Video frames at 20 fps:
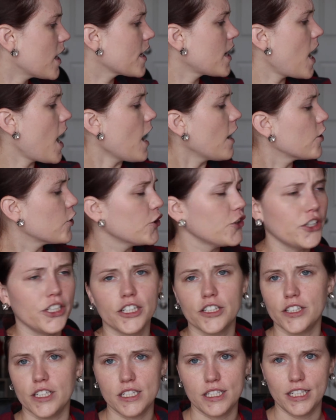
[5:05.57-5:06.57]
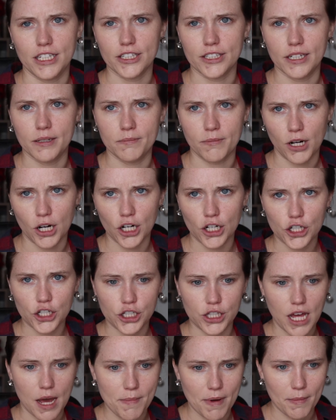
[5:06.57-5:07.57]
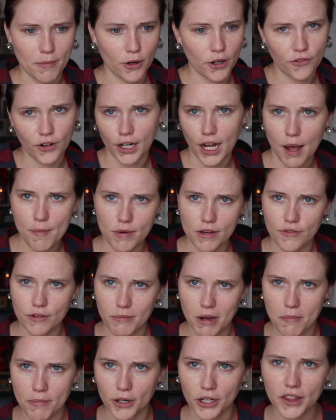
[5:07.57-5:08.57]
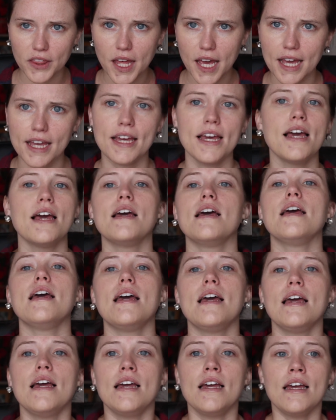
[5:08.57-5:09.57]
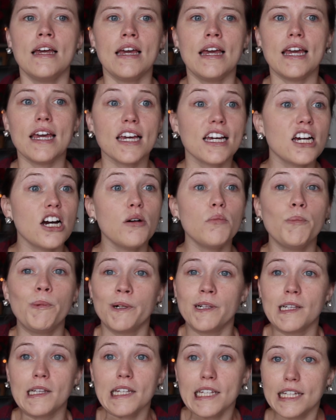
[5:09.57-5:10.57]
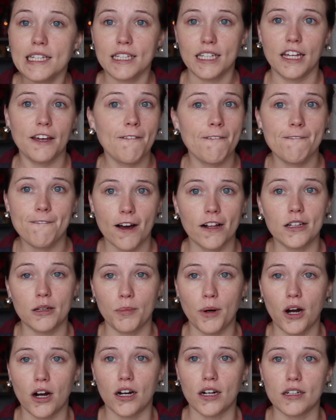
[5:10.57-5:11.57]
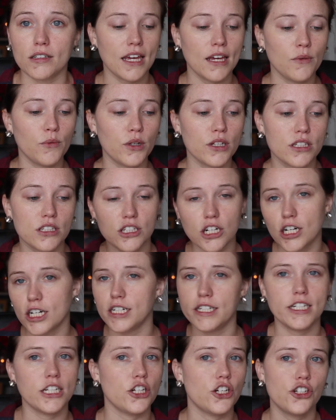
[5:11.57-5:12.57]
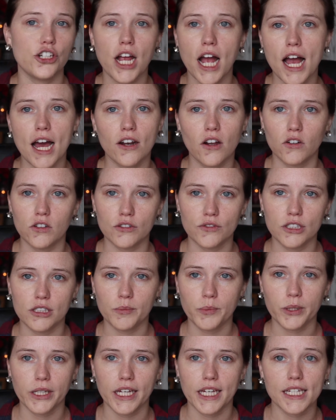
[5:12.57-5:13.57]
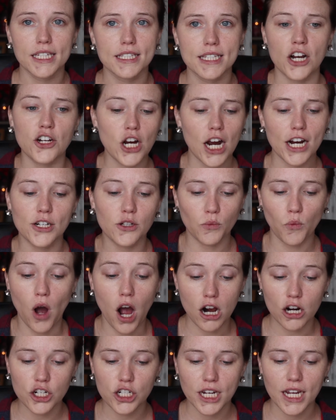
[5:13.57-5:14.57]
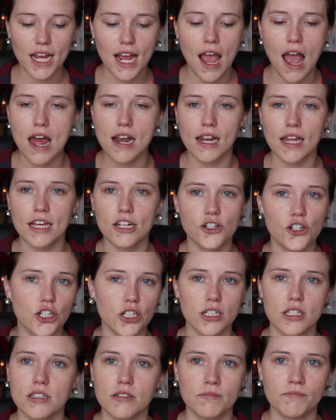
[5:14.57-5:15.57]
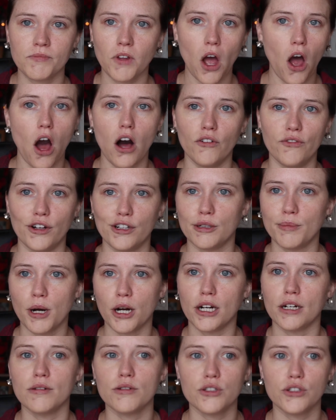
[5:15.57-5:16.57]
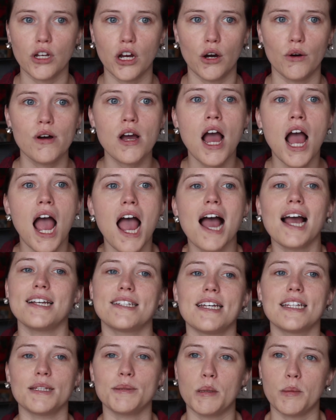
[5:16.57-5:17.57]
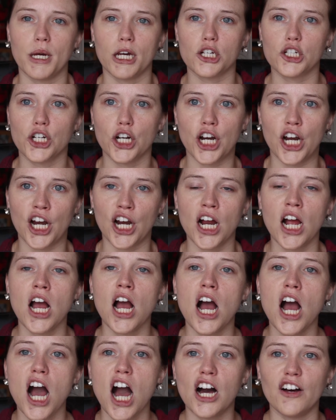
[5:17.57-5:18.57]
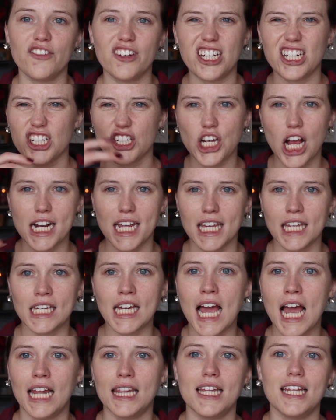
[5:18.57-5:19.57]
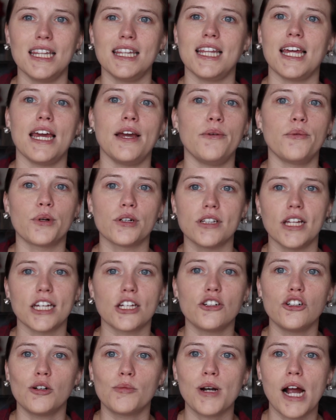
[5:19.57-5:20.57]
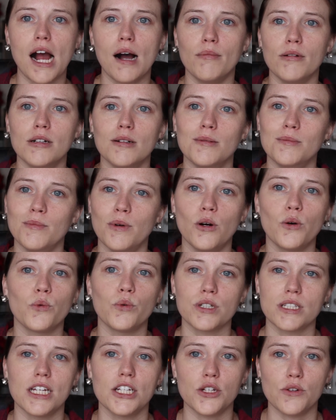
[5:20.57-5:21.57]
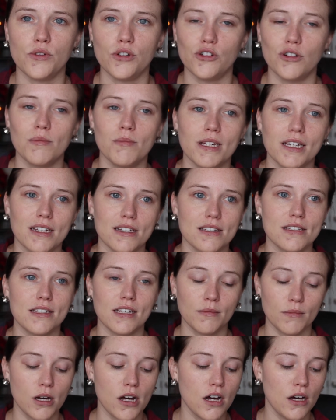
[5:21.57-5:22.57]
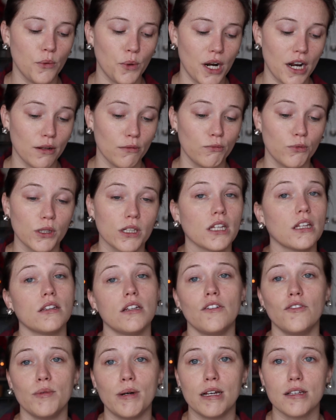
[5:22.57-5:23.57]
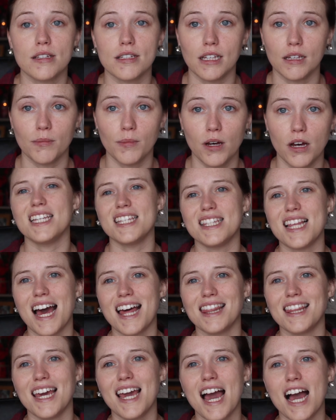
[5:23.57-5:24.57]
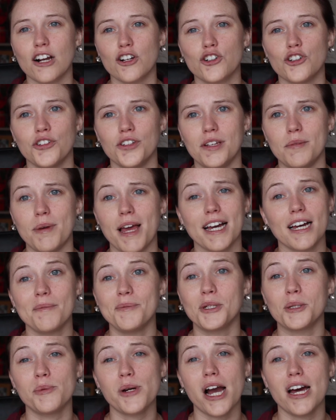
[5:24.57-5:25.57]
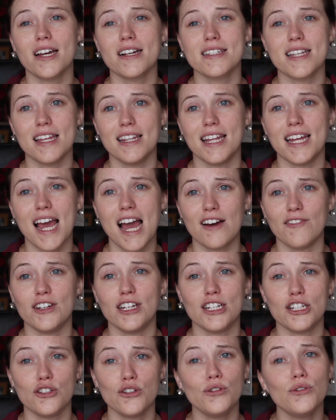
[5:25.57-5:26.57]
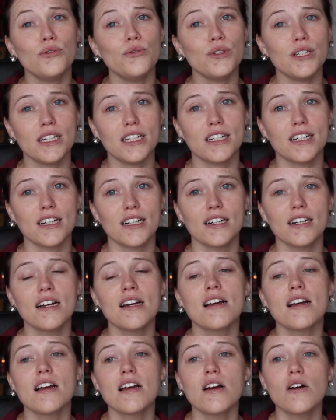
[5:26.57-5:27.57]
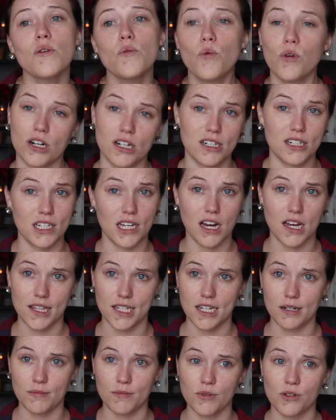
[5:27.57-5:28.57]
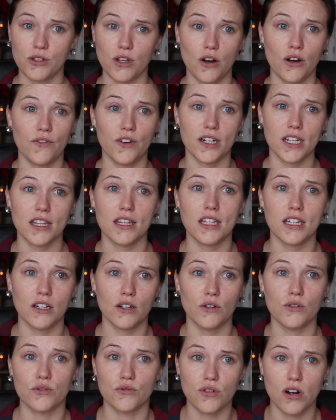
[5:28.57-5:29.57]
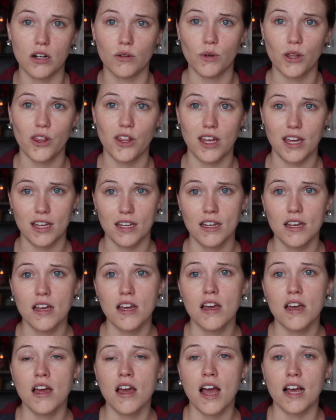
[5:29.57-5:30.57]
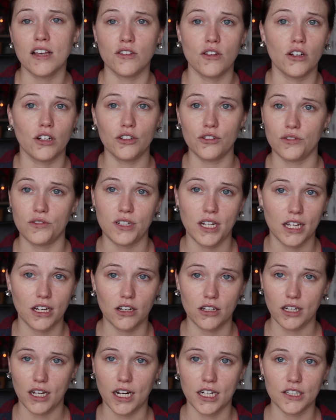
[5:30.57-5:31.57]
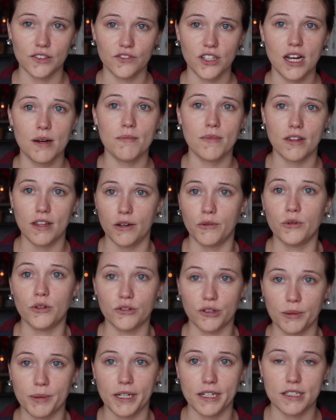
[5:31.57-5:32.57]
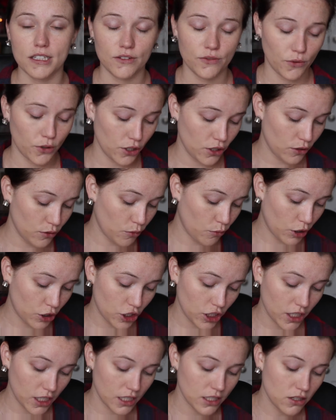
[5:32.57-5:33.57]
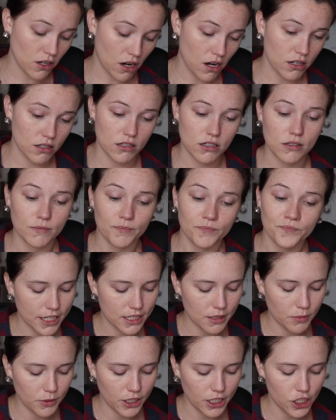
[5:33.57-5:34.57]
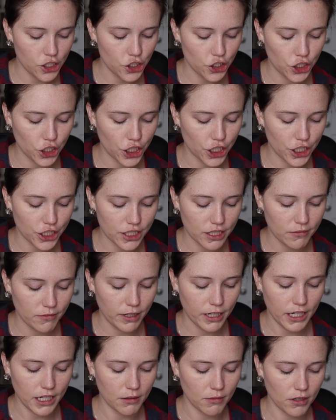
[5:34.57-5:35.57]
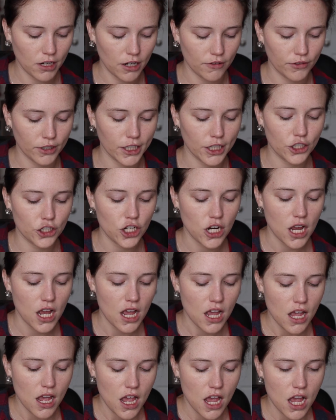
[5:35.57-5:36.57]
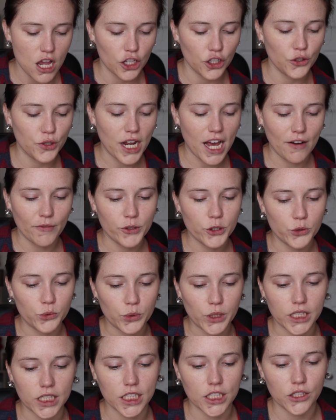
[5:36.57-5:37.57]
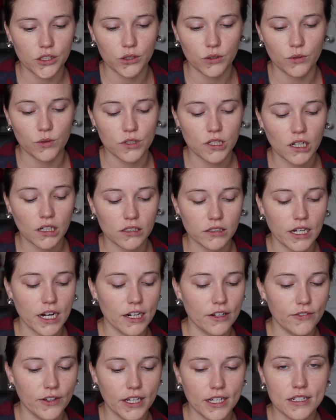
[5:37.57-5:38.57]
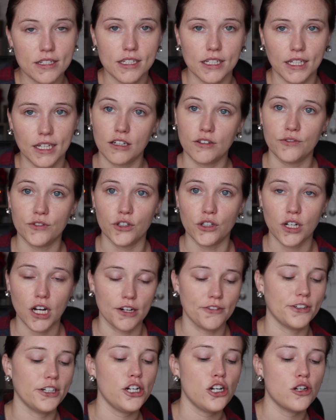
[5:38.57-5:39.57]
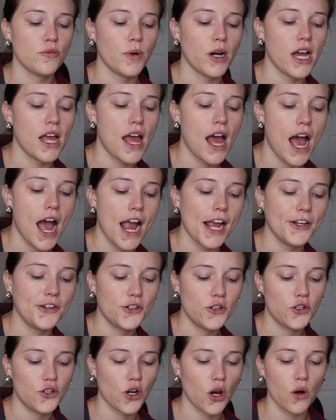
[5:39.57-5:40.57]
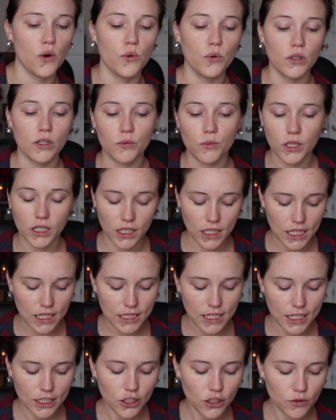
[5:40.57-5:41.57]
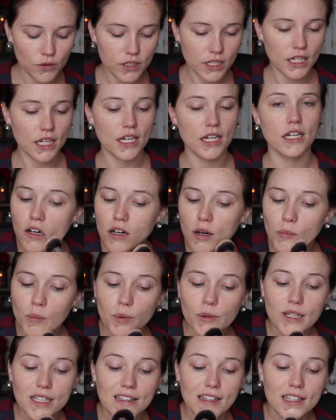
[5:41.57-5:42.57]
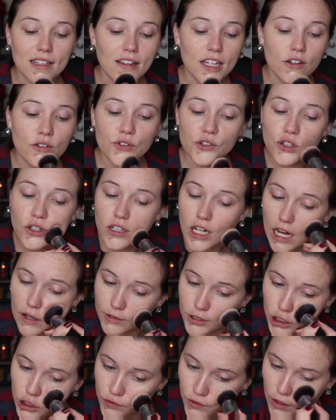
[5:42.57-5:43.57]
I got earlier this year in March that my boyfriend got me for my birthday, it completely fell apart. It was starting to shed all over the place. I tried to wash it and it just all fell apart. So I sent them a picture of it shedding, and then they were like, no problem, we'll send you a new one, because Sigma, what I really love about Sigma is that they actually back up their products and they have a 2-year warranty on them. So if anything goes wrong with it, as long as you take good care of them, they will replace it for you, which is awesome. It's a pretty sheer to medium coverage. You'd have to really use a lot of it to get a full coverage, but I don't really like using a completely full coverage